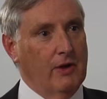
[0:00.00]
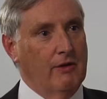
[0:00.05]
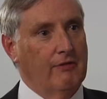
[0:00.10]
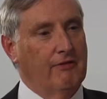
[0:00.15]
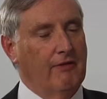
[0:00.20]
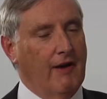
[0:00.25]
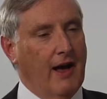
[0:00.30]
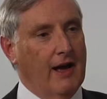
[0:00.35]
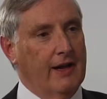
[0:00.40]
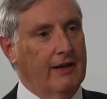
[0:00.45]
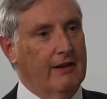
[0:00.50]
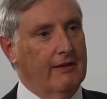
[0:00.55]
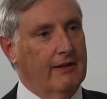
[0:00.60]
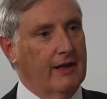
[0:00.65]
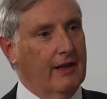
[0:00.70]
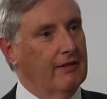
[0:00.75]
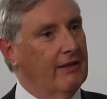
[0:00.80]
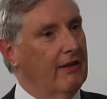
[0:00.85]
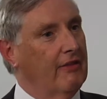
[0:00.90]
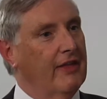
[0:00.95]
you find
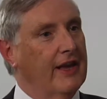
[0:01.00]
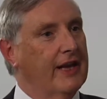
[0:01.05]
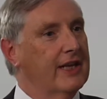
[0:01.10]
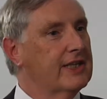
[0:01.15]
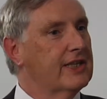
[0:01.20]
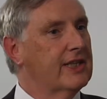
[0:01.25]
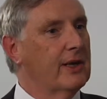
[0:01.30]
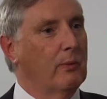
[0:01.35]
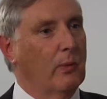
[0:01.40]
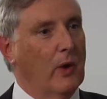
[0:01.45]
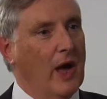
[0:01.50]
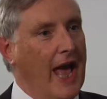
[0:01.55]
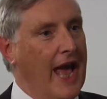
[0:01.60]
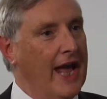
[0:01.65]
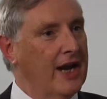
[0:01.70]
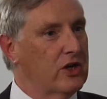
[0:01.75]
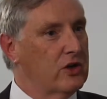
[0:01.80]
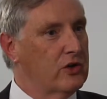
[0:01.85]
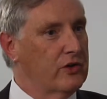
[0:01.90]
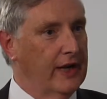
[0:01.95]
that the things that were
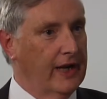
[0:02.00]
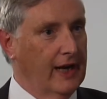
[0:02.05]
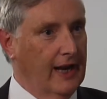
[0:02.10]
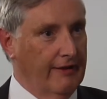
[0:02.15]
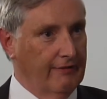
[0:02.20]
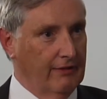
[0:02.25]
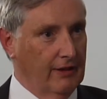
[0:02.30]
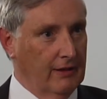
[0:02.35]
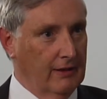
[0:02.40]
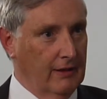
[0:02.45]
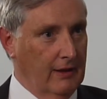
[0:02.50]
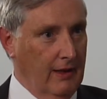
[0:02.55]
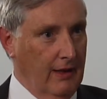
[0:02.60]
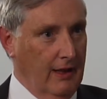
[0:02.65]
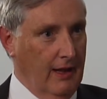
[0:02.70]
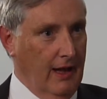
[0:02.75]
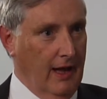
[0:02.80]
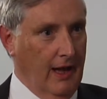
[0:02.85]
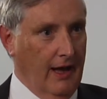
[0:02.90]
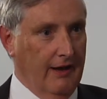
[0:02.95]
entry level
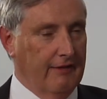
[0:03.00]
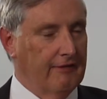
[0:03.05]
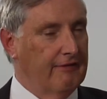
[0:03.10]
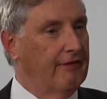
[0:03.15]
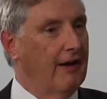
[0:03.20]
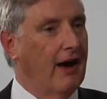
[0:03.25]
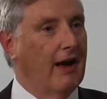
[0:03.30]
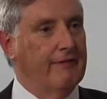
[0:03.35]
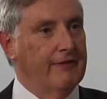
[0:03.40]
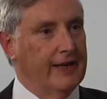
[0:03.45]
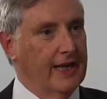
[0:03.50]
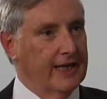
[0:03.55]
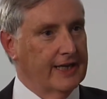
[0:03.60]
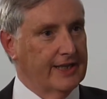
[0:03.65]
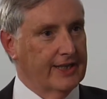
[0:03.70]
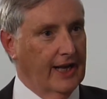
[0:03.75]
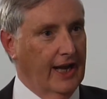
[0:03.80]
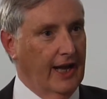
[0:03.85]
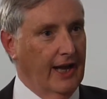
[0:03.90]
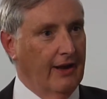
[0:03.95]
5
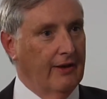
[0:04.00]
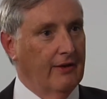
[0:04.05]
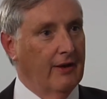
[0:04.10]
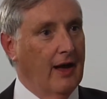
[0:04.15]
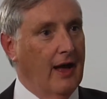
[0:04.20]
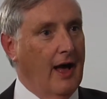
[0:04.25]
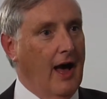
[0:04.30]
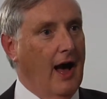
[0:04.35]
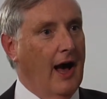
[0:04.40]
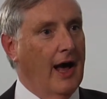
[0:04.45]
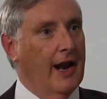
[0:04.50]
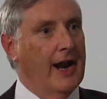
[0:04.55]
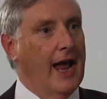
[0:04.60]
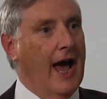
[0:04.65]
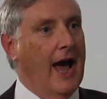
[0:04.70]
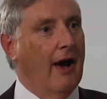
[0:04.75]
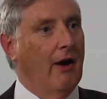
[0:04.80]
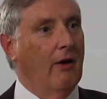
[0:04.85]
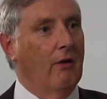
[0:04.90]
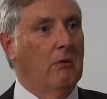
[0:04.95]
years ago are
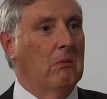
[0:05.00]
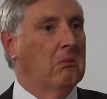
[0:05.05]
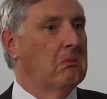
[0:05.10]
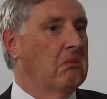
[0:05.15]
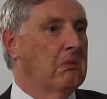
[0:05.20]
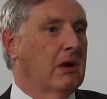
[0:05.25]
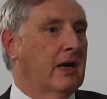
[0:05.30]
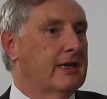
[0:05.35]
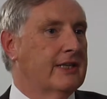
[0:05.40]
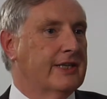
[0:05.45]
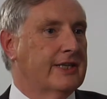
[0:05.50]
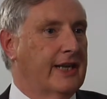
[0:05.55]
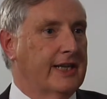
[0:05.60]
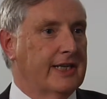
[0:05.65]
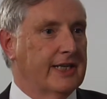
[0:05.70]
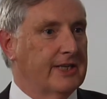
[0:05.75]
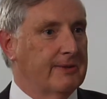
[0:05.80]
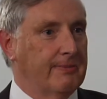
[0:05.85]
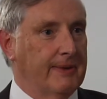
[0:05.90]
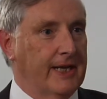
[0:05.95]
now
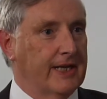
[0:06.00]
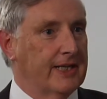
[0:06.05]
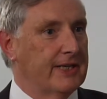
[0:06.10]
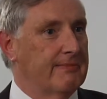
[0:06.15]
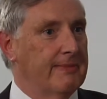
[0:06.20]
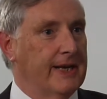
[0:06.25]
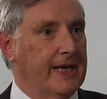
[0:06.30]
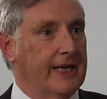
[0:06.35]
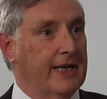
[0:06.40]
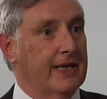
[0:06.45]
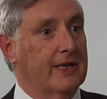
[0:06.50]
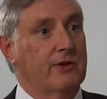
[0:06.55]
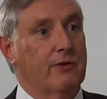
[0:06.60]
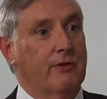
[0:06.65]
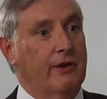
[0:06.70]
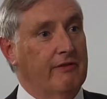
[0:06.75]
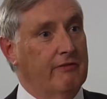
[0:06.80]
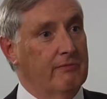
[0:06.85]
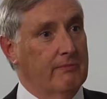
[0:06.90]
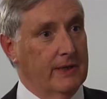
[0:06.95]
considered to be intermediate
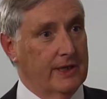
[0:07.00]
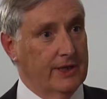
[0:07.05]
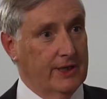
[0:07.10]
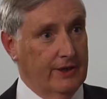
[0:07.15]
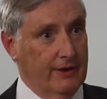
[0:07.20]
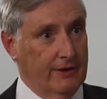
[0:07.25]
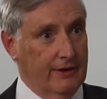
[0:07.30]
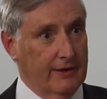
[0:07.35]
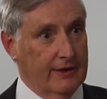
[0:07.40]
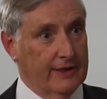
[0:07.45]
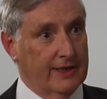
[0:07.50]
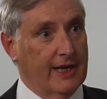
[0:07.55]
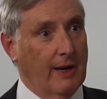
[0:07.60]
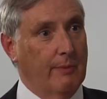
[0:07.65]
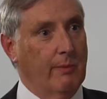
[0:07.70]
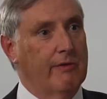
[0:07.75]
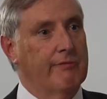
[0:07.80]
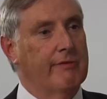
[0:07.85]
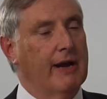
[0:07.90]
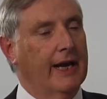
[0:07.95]
or even mature. So
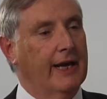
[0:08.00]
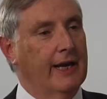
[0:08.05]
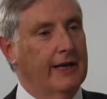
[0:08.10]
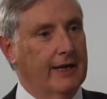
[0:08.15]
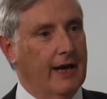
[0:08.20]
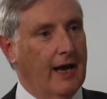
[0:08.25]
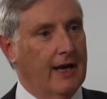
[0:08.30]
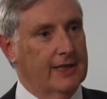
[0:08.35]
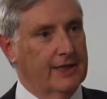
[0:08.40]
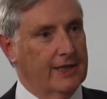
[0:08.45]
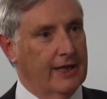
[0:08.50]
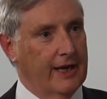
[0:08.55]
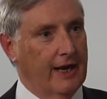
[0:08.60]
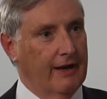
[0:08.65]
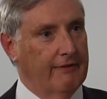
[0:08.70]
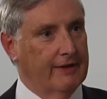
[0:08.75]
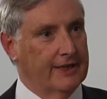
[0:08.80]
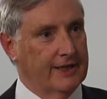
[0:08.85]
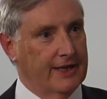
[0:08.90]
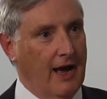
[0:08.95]
we recognise that
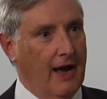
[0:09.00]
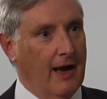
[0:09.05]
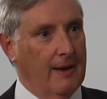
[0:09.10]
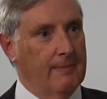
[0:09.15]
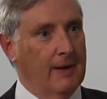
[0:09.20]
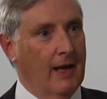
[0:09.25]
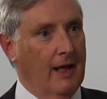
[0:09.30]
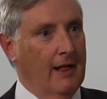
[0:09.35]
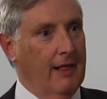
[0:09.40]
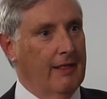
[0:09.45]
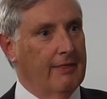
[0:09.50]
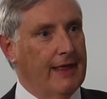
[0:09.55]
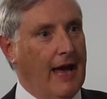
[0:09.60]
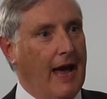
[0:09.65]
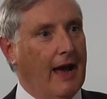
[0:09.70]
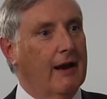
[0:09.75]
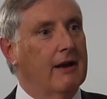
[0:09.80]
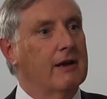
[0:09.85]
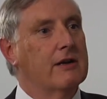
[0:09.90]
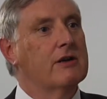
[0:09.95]
over time
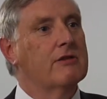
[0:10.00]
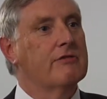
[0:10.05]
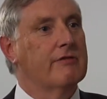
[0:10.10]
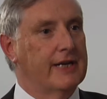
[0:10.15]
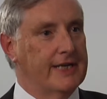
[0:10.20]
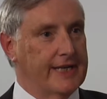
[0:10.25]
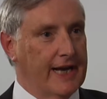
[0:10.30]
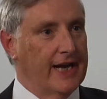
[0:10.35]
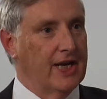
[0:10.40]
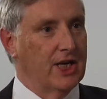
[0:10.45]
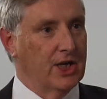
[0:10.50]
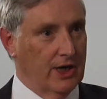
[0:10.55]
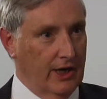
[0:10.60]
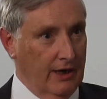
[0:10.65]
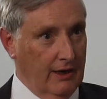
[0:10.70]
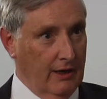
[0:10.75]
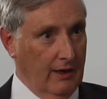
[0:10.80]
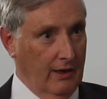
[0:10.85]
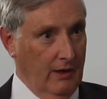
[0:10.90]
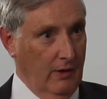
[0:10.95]
that
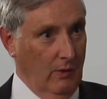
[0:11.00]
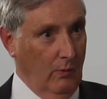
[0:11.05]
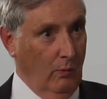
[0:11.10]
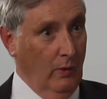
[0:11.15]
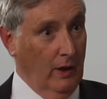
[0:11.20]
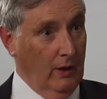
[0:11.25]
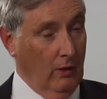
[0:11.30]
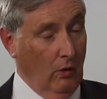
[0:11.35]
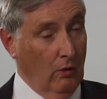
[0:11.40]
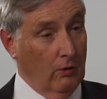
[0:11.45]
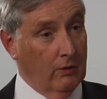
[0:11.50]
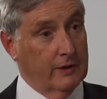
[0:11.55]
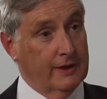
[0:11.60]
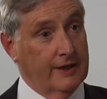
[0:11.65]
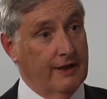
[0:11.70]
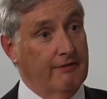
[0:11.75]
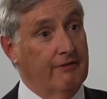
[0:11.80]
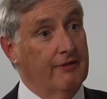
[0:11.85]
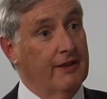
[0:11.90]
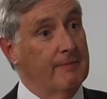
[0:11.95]
gradation will
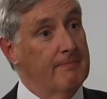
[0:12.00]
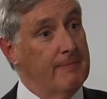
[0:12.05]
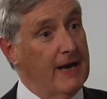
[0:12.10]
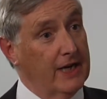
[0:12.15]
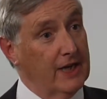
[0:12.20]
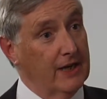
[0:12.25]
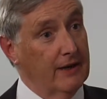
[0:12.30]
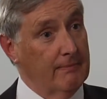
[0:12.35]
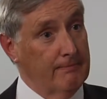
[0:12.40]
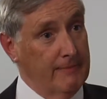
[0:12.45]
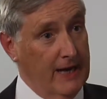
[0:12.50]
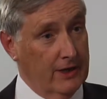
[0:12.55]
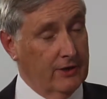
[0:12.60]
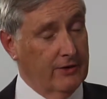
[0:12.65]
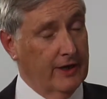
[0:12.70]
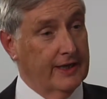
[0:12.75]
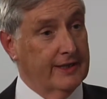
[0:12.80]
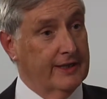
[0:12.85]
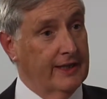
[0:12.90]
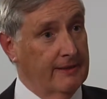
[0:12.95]
alter for the
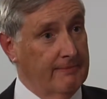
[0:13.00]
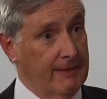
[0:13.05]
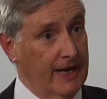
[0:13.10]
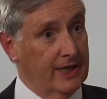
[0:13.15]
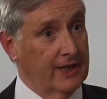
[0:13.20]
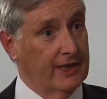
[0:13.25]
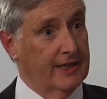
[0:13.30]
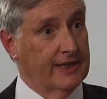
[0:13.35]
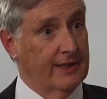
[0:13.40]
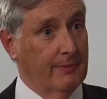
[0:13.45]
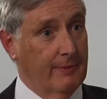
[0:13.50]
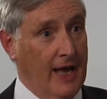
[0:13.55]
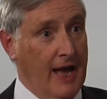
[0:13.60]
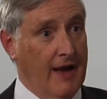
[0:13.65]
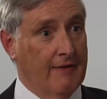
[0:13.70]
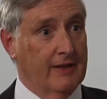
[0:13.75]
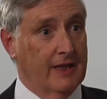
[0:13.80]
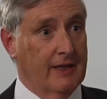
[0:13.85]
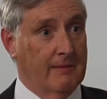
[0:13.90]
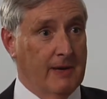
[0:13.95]
metrics and the measures that we
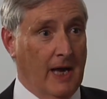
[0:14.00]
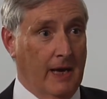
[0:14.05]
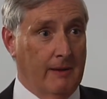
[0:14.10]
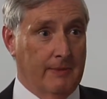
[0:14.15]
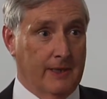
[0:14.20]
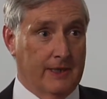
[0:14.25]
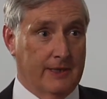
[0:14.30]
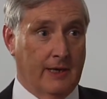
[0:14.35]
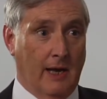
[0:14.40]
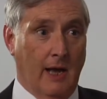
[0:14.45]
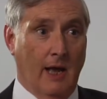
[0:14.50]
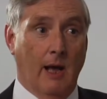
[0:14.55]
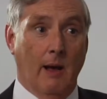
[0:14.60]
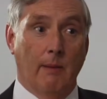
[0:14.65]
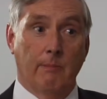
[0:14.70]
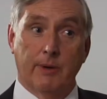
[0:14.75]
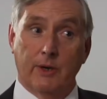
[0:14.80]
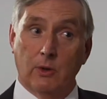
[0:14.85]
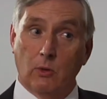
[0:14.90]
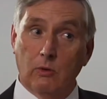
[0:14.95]
have at the moment.
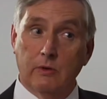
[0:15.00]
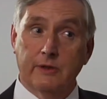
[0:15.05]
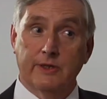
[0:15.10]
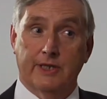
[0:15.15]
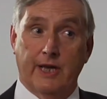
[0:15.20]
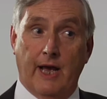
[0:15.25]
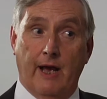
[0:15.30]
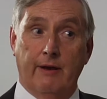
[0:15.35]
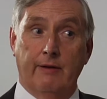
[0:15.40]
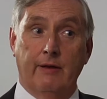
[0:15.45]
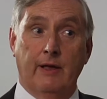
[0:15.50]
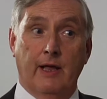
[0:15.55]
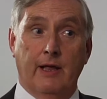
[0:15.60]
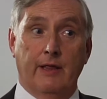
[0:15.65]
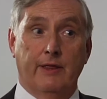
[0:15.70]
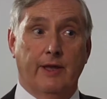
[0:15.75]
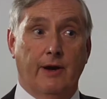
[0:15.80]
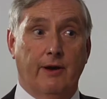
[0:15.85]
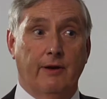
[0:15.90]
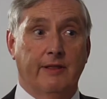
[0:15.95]
But also
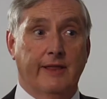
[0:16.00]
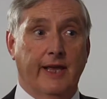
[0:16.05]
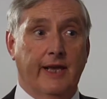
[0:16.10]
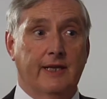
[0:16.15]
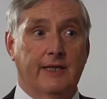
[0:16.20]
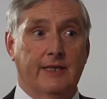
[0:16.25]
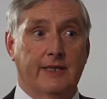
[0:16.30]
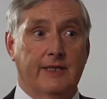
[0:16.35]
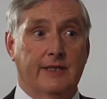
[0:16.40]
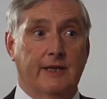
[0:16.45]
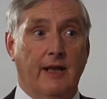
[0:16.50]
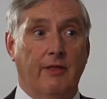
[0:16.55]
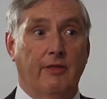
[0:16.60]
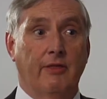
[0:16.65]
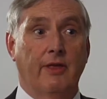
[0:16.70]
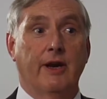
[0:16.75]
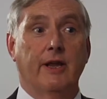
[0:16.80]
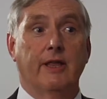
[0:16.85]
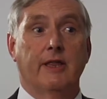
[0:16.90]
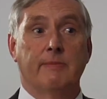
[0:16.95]
there are things
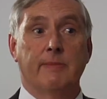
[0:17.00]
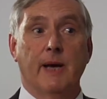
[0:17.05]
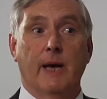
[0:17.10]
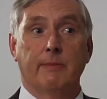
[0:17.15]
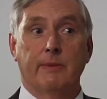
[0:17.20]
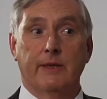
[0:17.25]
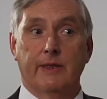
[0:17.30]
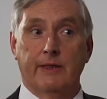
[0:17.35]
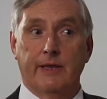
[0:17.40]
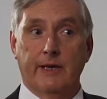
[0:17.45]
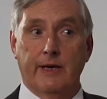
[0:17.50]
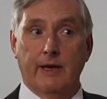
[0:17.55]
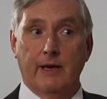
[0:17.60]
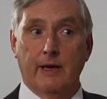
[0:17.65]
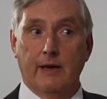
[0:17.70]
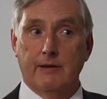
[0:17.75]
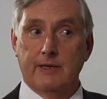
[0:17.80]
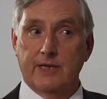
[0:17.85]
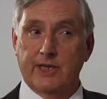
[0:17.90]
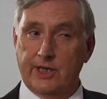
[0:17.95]
that at the moment that
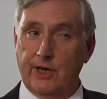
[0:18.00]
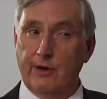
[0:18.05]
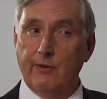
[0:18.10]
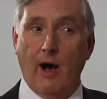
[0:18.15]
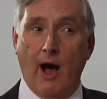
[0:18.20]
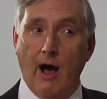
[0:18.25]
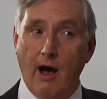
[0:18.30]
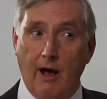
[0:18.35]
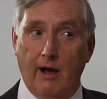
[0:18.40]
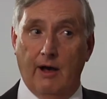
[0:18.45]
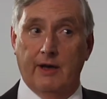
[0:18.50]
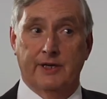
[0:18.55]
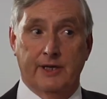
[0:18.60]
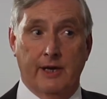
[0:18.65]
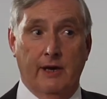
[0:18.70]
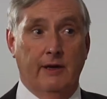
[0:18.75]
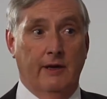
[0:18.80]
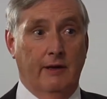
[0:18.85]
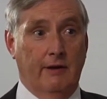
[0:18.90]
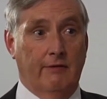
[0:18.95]
are too hard
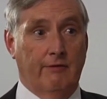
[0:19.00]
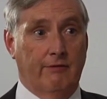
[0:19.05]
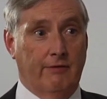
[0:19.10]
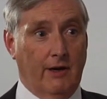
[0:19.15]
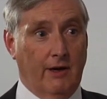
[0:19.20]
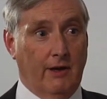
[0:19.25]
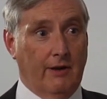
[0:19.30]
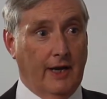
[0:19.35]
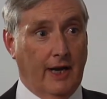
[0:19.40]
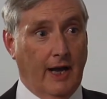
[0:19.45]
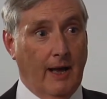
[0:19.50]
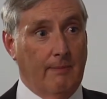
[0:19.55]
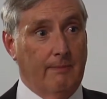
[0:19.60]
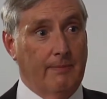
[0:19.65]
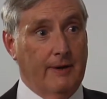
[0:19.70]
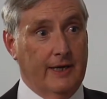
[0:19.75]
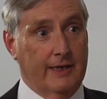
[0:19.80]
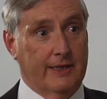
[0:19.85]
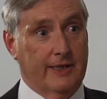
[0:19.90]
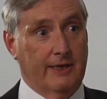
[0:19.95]
for a lot of
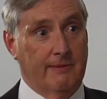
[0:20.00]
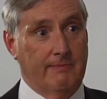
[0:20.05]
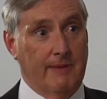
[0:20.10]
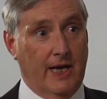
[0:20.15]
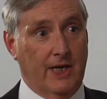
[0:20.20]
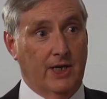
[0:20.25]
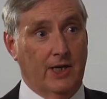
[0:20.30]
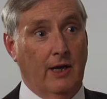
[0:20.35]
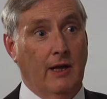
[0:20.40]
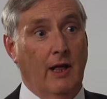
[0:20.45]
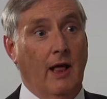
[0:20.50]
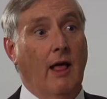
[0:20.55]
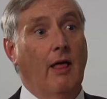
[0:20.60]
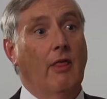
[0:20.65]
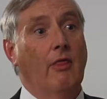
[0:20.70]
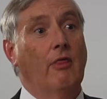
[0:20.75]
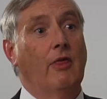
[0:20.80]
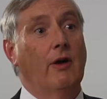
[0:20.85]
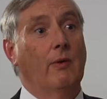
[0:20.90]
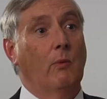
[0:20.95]
companies to measure
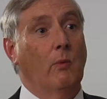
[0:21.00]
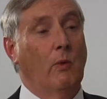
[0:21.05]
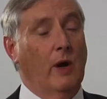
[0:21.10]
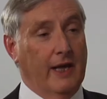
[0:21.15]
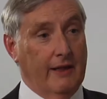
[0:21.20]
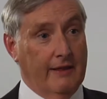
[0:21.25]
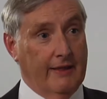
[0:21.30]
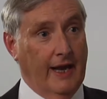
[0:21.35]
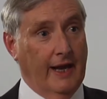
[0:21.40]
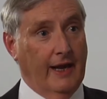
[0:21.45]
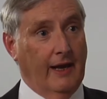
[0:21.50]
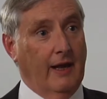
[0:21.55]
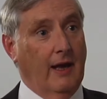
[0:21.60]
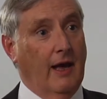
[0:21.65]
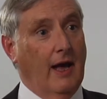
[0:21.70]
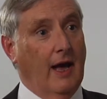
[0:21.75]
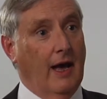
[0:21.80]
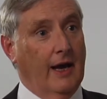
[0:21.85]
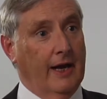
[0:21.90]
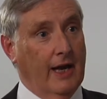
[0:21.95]
that we think
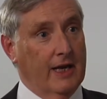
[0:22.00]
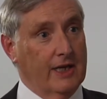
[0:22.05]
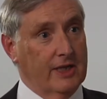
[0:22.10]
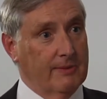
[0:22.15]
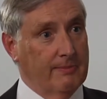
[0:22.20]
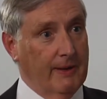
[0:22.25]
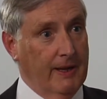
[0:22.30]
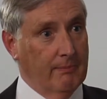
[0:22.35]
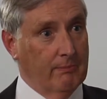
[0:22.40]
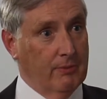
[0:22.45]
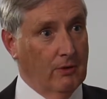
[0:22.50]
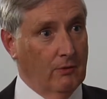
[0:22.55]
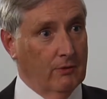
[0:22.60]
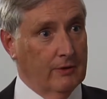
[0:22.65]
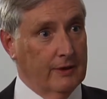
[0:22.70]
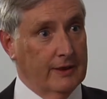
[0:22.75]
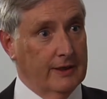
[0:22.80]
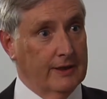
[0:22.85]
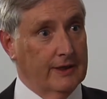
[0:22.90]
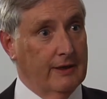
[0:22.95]
are going to be
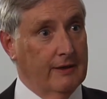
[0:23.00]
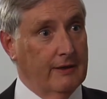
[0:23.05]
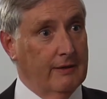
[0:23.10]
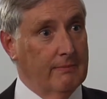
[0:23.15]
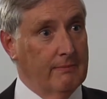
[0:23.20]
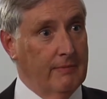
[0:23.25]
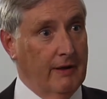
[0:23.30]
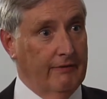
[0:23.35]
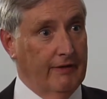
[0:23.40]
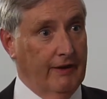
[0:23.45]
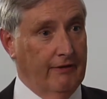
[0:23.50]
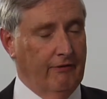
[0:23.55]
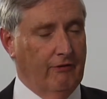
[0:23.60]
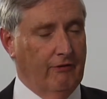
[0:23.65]
important moving